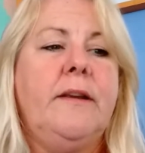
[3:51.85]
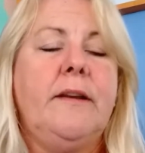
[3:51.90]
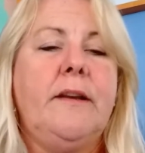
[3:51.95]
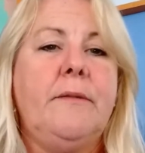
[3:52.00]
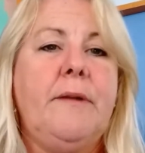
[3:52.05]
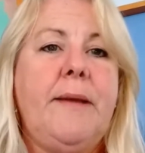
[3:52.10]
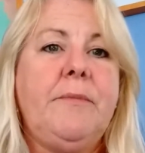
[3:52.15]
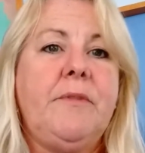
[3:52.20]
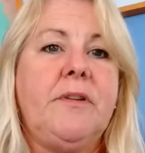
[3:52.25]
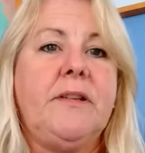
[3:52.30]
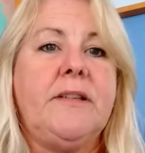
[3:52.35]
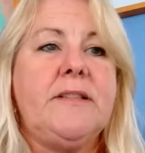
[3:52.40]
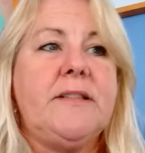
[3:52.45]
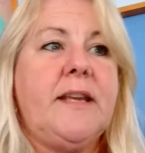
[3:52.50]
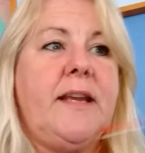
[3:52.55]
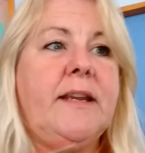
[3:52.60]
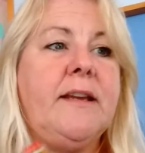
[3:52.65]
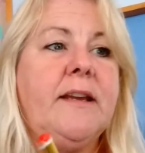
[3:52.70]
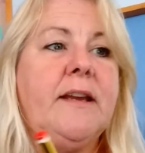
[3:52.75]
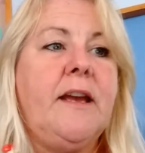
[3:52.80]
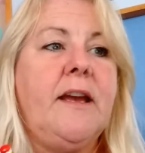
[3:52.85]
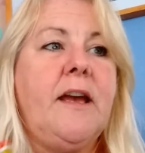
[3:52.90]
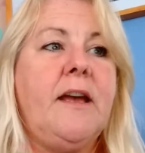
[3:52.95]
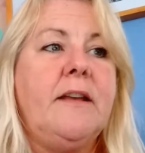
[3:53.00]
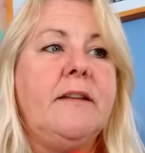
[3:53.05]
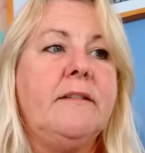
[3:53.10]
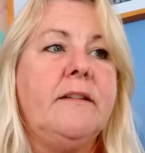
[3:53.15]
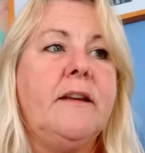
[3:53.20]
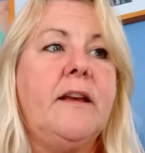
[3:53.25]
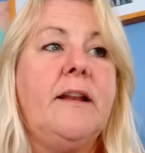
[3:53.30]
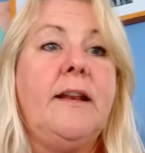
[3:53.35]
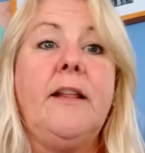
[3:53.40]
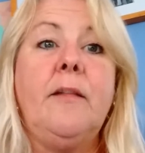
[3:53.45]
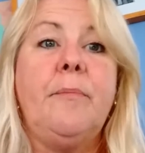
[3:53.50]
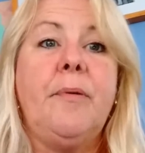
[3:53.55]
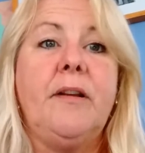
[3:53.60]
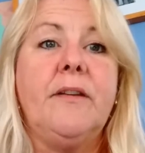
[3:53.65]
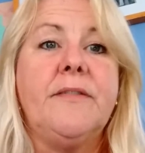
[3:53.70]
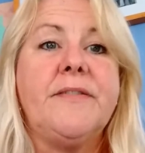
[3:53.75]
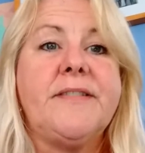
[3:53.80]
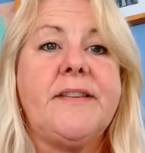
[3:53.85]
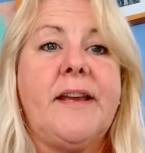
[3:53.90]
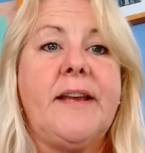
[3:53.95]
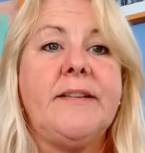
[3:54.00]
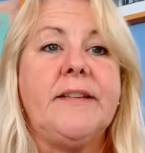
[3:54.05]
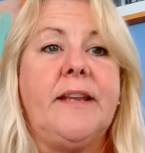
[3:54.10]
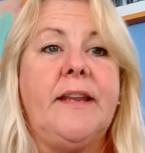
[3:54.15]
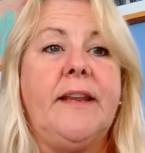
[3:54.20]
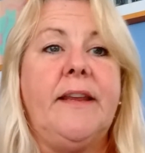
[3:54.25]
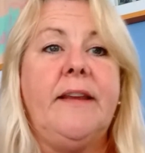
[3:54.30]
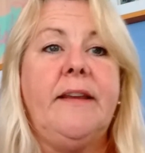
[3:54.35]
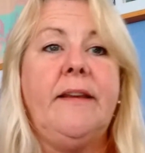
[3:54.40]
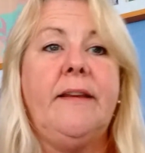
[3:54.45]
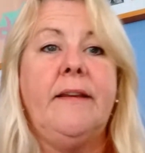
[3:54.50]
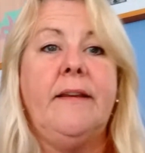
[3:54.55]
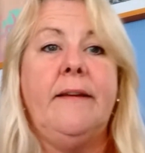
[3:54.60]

Now I'm going to take a little bottle of cider here.